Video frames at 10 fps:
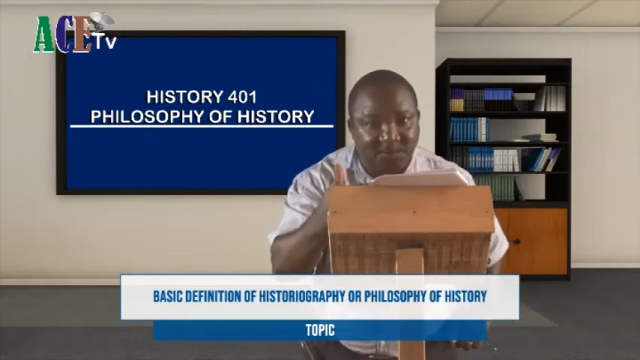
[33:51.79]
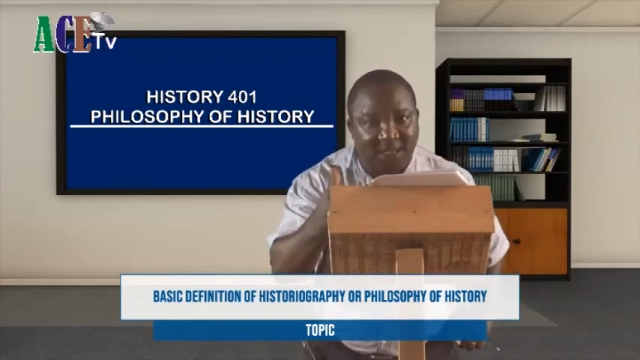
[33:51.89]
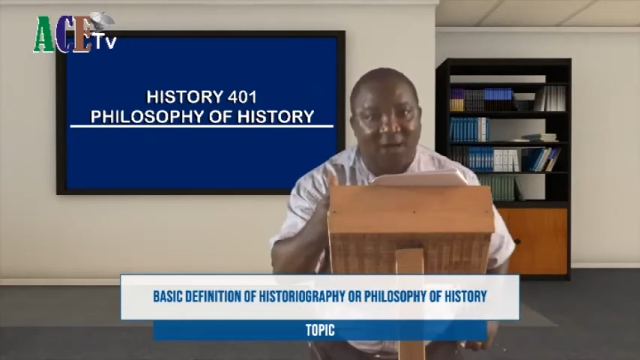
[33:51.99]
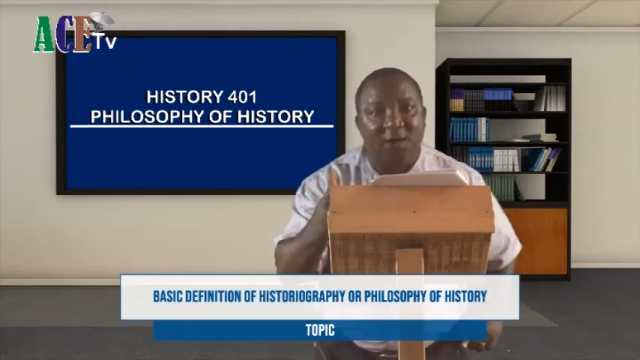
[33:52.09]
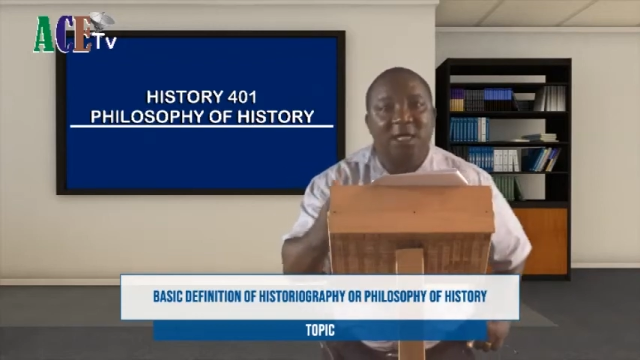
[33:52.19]

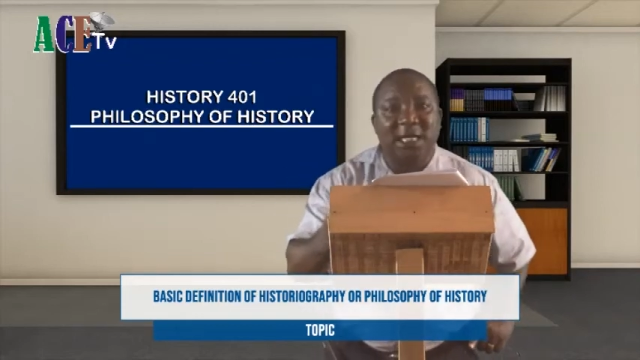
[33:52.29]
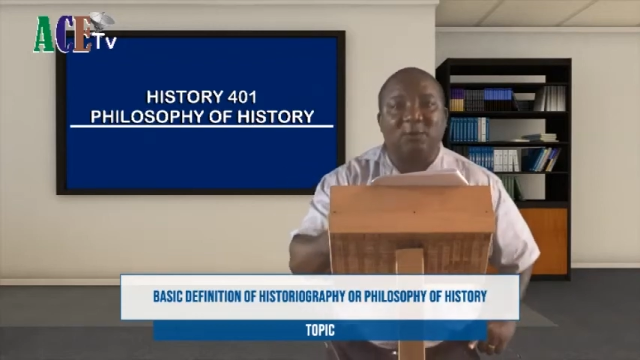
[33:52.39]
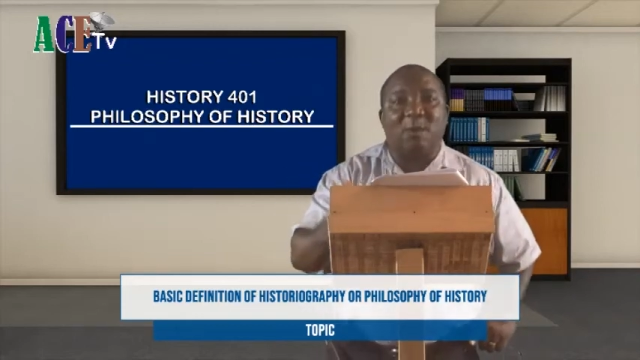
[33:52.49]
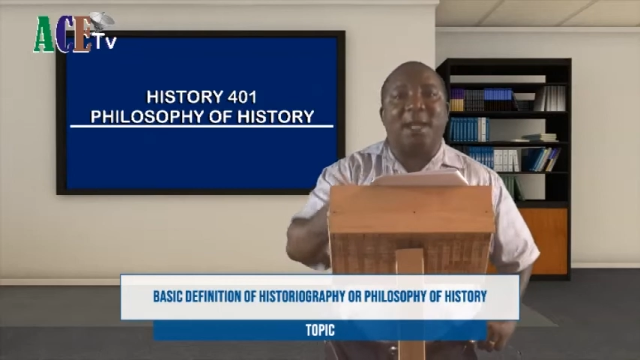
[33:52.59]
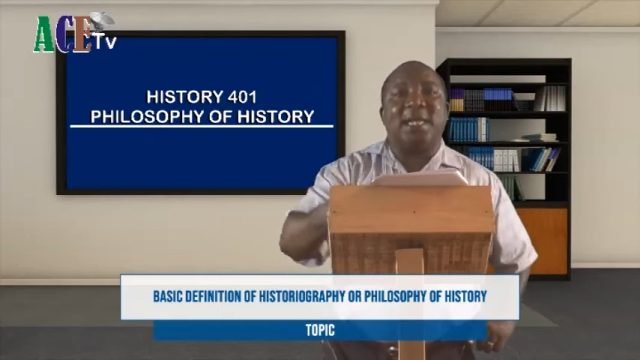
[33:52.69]
Now, this
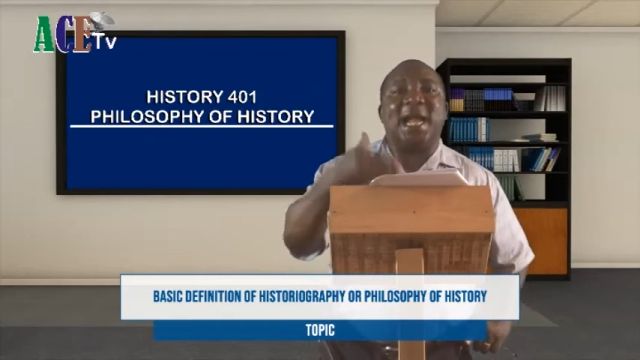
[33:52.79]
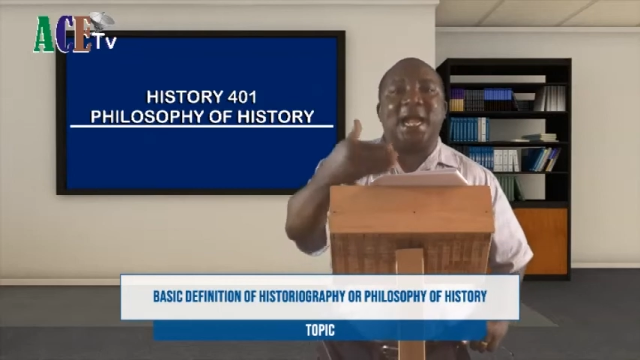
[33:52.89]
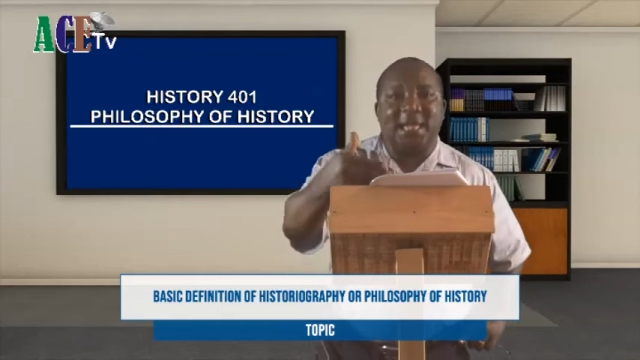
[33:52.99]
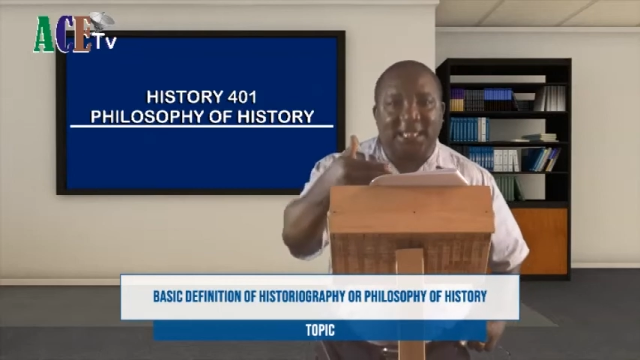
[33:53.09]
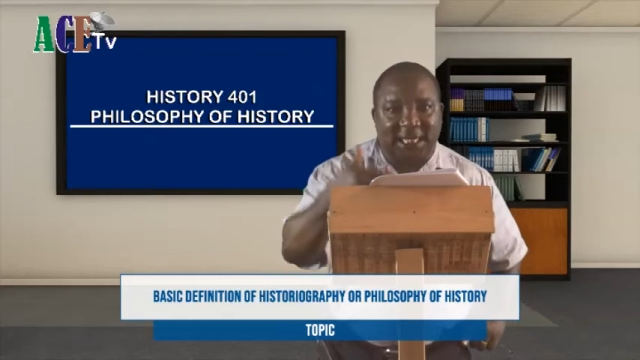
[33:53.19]
woman
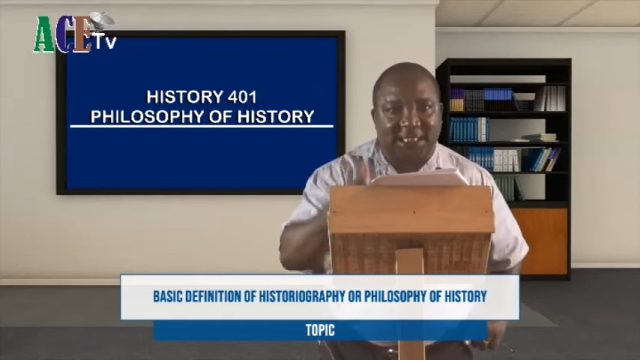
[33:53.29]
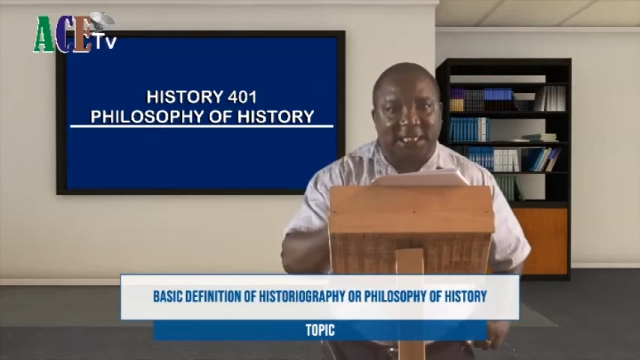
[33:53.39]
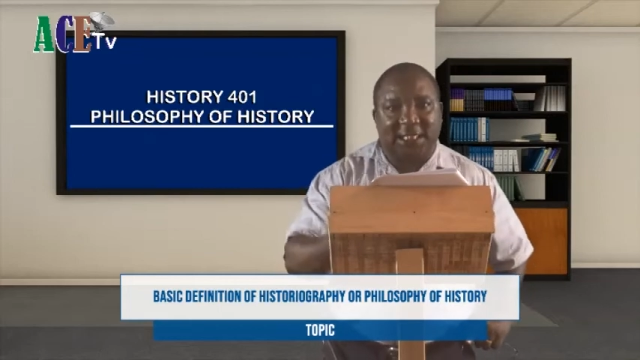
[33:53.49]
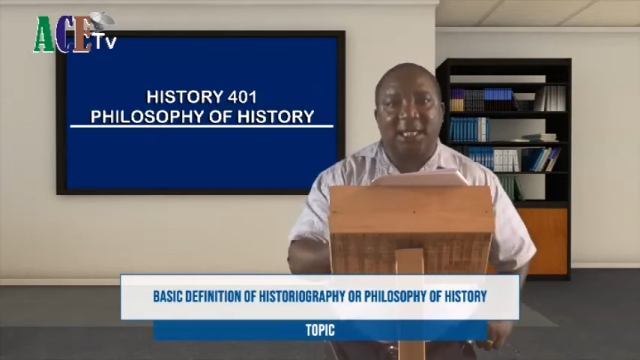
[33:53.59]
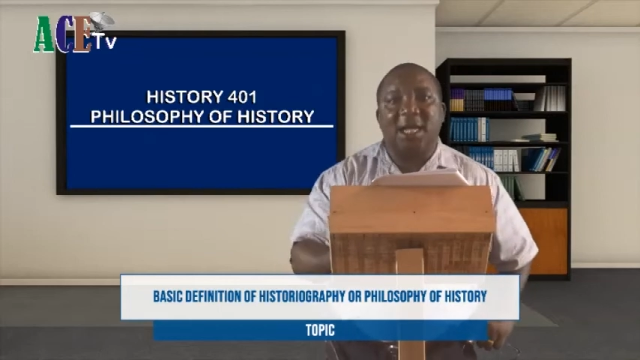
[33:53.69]
died
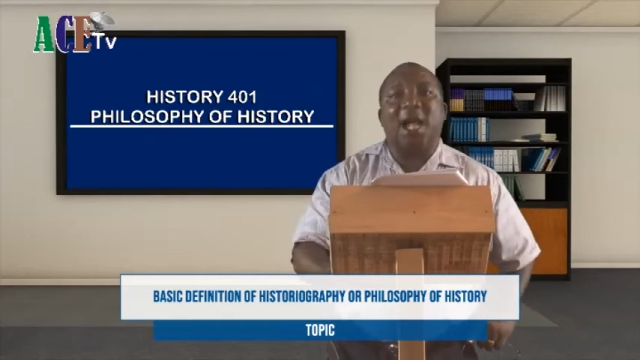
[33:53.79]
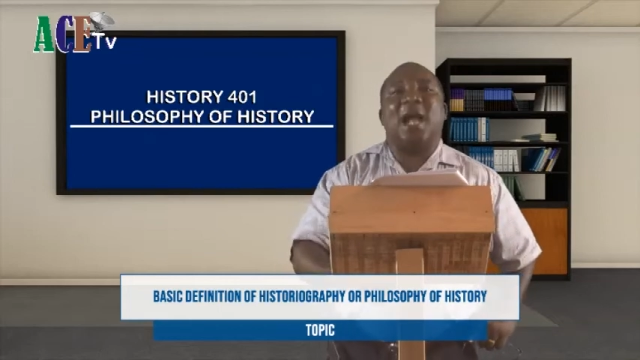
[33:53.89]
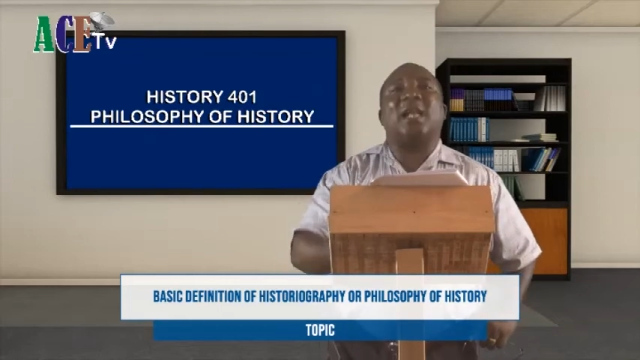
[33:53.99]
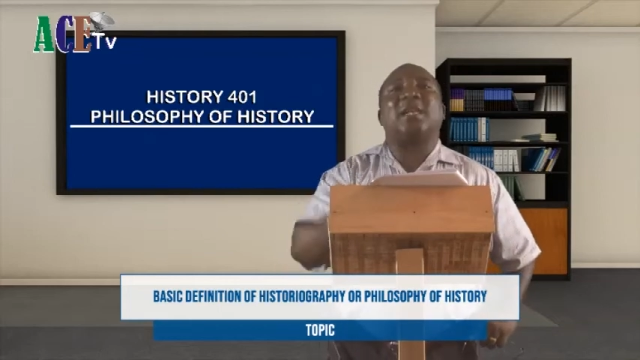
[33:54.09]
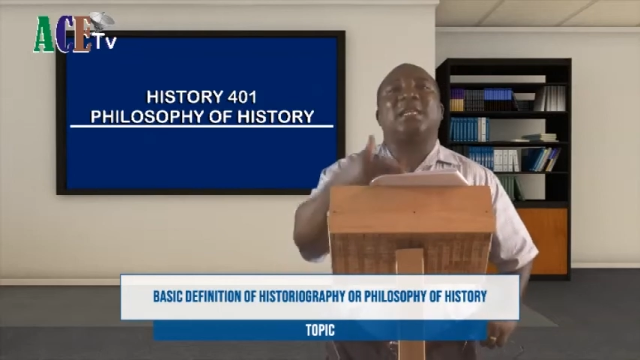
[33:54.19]
intestate. And